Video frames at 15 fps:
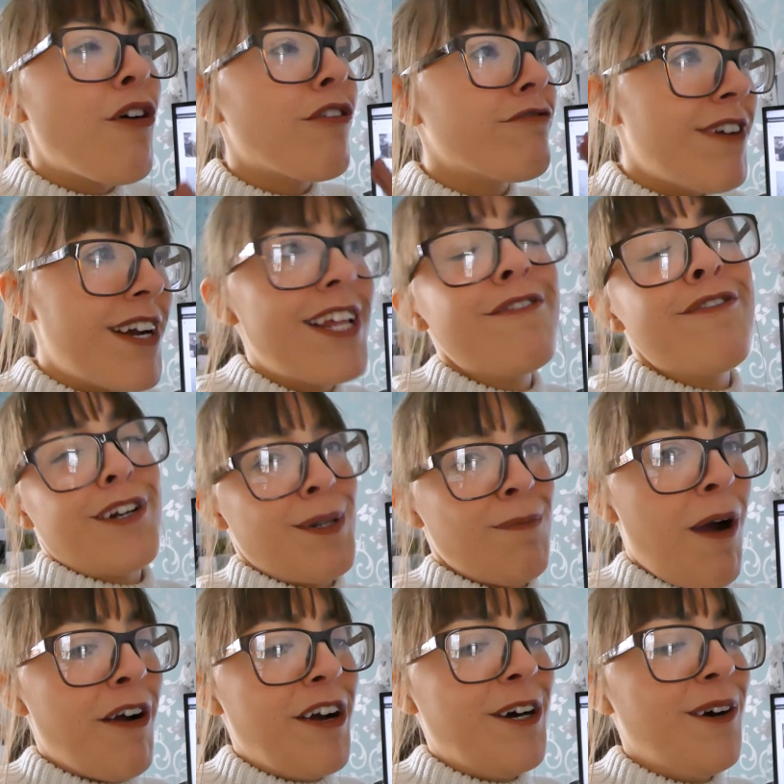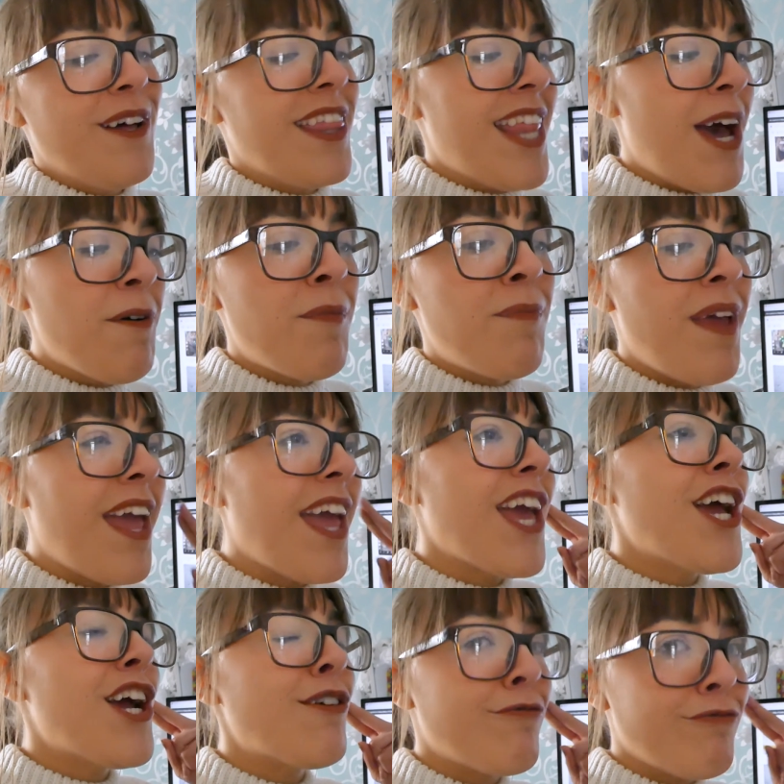ready for tomorrow, and that would
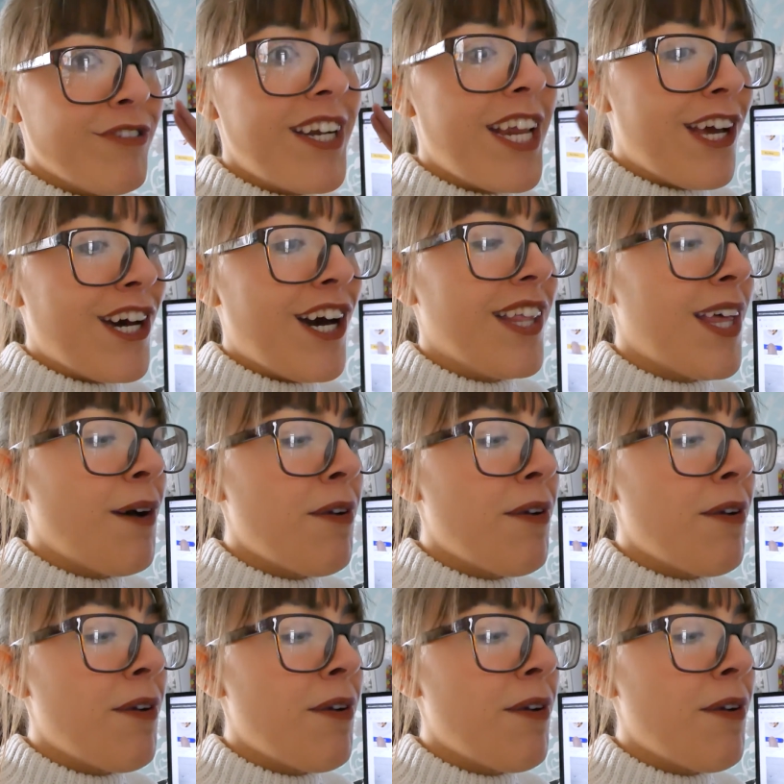be really good.